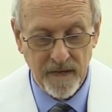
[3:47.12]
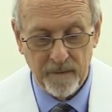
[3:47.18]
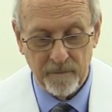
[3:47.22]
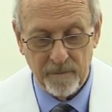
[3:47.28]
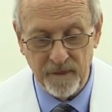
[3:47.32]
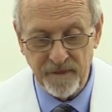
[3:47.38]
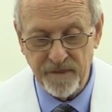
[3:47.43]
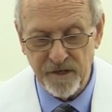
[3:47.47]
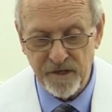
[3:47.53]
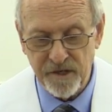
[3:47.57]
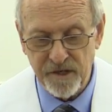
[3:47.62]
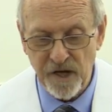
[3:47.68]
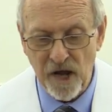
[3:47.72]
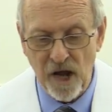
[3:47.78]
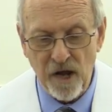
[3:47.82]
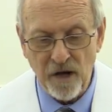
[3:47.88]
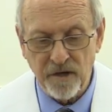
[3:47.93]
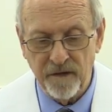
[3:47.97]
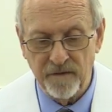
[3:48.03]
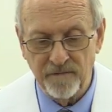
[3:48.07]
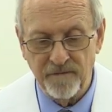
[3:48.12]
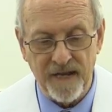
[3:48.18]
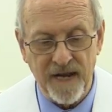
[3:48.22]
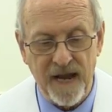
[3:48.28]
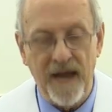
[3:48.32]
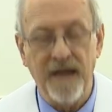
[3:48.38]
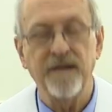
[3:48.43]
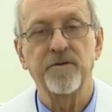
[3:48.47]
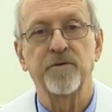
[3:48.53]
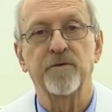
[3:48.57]
But the song of the
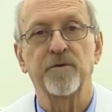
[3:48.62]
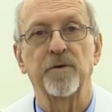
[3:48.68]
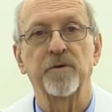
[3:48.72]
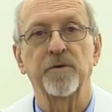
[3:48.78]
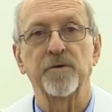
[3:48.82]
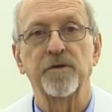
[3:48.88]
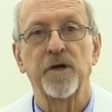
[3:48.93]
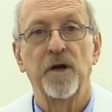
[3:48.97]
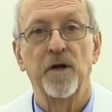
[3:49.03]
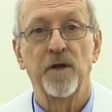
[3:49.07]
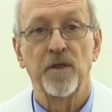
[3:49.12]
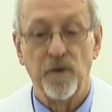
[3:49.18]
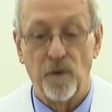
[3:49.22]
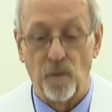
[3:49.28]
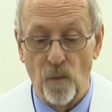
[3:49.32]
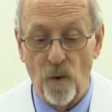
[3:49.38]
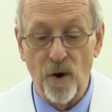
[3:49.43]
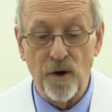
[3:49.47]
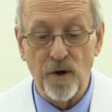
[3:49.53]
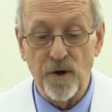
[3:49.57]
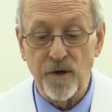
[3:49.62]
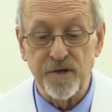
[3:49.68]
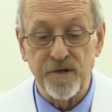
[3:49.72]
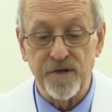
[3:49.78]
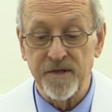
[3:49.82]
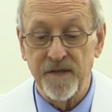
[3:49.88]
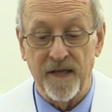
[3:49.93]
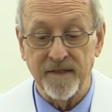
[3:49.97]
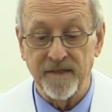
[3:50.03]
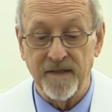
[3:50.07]
angels, the words
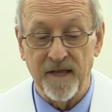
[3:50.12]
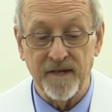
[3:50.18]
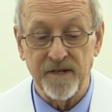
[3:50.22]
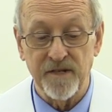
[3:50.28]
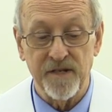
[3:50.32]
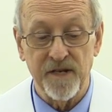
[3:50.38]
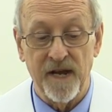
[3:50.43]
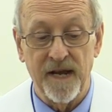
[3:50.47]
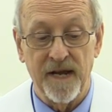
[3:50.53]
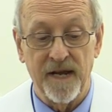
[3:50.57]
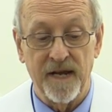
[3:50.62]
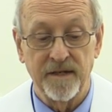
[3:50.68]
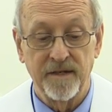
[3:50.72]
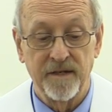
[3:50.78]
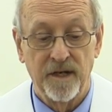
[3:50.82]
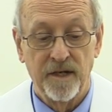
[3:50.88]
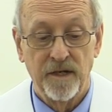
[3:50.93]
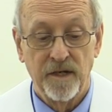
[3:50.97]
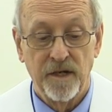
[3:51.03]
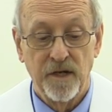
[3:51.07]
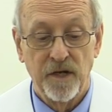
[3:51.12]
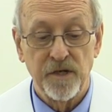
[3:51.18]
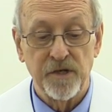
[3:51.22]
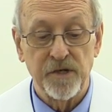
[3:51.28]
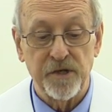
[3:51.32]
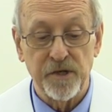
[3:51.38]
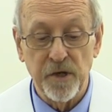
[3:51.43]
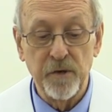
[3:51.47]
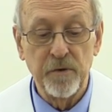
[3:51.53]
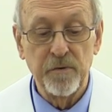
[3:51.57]
that they said,
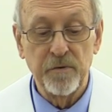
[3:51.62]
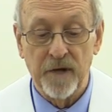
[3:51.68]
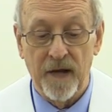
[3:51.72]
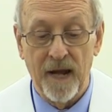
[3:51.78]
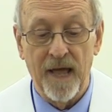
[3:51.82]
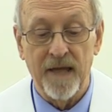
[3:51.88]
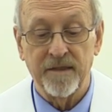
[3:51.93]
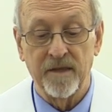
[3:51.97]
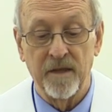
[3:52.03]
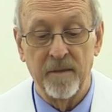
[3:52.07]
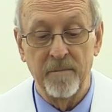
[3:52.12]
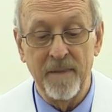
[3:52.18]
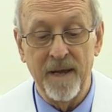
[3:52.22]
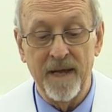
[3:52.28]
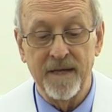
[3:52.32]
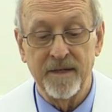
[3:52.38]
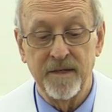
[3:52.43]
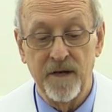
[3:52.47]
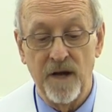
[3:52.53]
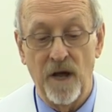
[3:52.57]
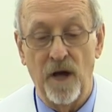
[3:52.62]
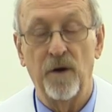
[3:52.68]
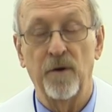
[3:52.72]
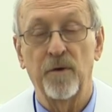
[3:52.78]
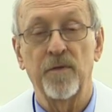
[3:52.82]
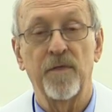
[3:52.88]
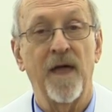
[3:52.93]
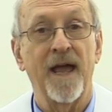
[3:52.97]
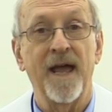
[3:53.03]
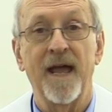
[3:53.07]
soon let the men
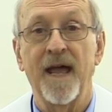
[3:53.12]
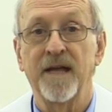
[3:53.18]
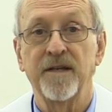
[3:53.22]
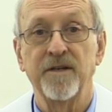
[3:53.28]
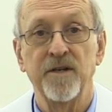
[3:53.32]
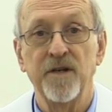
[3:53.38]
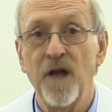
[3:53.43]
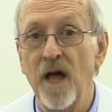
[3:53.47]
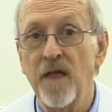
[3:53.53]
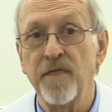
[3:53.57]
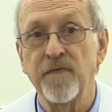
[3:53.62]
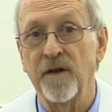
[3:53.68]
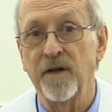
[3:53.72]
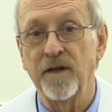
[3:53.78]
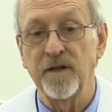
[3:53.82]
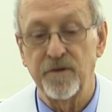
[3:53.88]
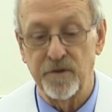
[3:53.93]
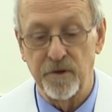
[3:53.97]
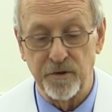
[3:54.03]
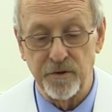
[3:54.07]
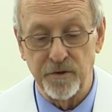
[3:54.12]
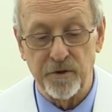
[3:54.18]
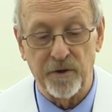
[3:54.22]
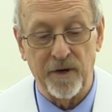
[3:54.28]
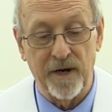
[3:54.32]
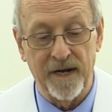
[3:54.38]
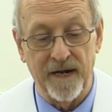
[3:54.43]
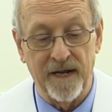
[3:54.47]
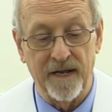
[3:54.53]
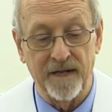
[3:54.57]
know they had nothing to
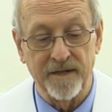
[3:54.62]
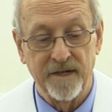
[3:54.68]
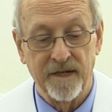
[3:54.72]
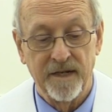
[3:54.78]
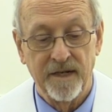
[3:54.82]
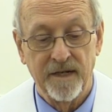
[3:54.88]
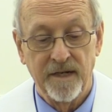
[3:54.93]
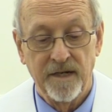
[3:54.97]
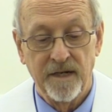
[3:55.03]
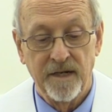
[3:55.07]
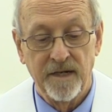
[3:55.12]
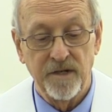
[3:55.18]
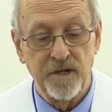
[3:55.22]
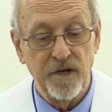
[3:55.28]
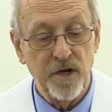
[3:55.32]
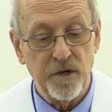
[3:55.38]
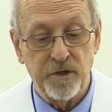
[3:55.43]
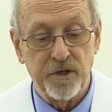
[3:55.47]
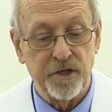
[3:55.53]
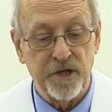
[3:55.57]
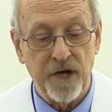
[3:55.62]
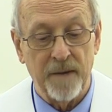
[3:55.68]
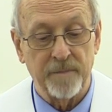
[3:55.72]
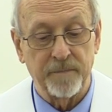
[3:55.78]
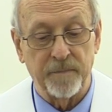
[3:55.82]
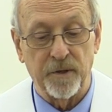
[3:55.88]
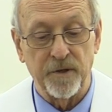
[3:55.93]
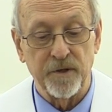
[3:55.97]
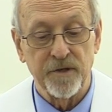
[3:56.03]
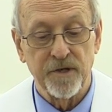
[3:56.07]
dread. Dear
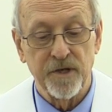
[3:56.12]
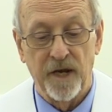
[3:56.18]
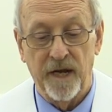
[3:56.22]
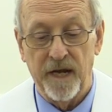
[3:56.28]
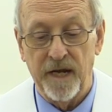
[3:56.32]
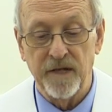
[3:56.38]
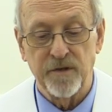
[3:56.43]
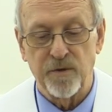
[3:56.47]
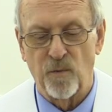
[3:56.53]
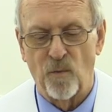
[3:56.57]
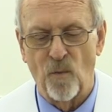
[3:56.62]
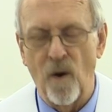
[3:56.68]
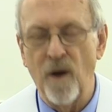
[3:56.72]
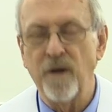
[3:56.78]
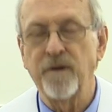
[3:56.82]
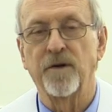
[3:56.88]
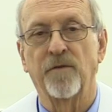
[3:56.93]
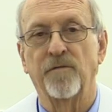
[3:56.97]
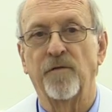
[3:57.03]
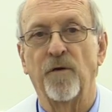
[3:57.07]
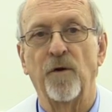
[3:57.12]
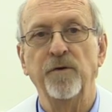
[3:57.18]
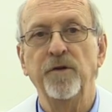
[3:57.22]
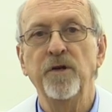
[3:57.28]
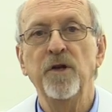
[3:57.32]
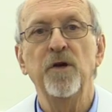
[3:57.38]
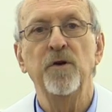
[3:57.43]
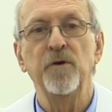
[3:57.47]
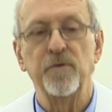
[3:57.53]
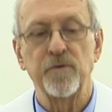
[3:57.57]
shepherds, it's wonderful
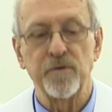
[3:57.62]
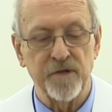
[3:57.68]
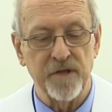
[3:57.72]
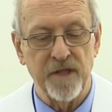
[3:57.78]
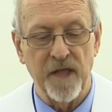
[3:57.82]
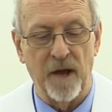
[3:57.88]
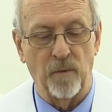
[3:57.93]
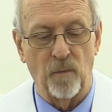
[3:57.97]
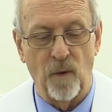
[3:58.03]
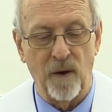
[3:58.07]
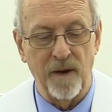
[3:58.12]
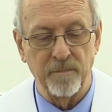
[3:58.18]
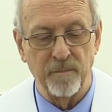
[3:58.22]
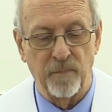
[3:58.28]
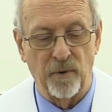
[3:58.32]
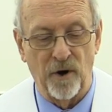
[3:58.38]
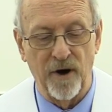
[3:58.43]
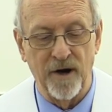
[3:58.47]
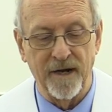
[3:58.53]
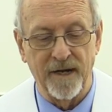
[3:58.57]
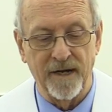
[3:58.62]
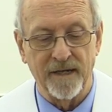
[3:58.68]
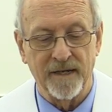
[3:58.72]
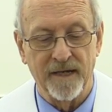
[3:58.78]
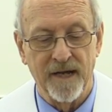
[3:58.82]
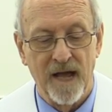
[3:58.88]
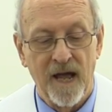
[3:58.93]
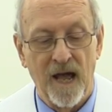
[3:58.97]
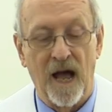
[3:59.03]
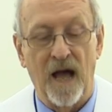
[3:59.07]
news that we bring.
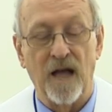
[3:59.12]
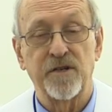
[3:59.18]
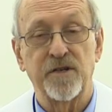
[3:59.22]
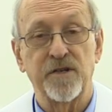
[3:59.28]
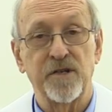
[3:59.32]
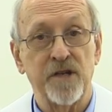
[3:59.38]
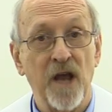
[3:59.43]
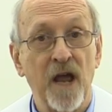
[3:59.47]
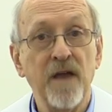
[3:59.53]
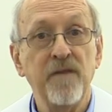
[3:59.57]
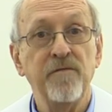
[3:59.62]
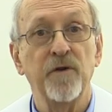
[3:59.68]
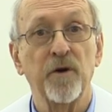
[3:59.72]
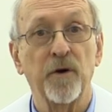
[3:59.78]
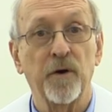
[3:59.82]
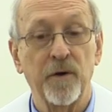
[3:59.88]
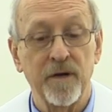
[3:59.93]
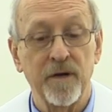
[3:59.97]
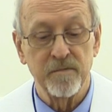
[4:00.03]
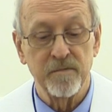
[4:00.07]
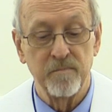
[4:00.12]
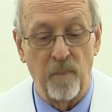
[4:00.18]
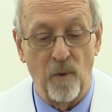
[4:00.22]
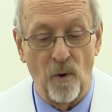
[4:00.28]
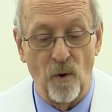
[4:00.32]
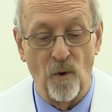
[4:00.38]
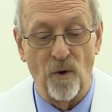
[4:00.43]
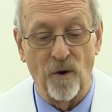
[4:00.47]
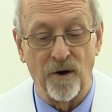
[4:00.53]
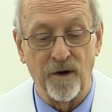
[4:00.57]
A Savior
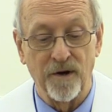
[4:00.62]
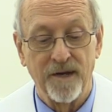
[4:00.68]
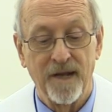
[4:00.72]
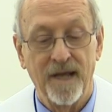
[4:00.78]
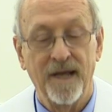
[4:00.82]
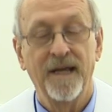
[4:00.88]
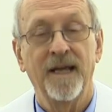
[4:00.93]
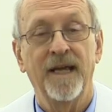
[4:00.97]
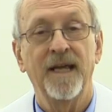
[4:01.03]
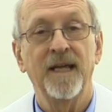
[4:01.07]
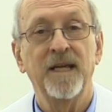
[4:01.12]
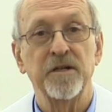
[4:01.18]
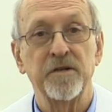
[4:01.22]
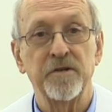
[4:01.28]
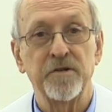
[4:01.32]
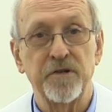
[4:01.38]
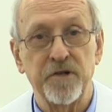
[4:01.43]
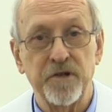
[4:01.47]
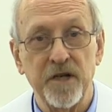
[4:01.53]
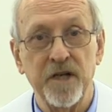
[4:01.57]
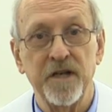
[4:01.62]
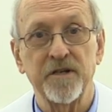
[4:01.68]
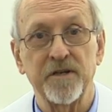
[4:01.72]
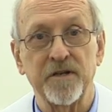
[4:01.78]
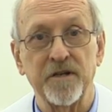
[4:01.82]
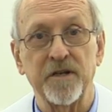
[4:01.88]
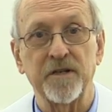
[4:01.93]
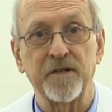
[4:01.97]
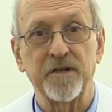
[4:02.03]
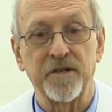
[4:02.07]
born. He is
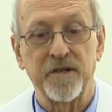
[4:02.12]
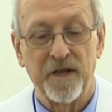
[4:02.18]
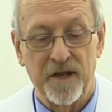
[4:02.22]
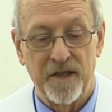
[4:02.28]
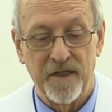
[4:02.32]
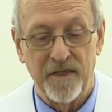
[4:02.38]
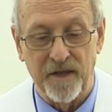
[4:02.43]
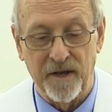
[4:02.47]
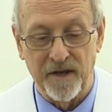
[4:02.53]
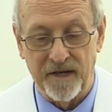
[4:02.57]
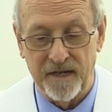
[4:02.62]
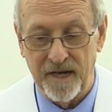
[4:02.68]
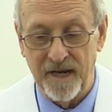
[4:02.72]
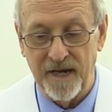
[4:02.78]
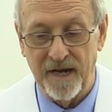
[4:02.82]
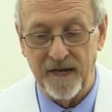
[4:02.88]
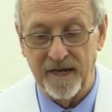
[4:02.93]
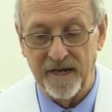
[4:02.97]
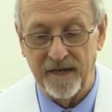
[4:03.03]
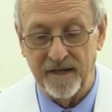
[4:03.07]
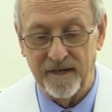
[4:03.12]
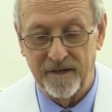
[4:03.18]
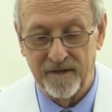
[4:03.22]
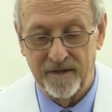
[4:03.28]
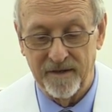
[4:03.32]
Jesus the King.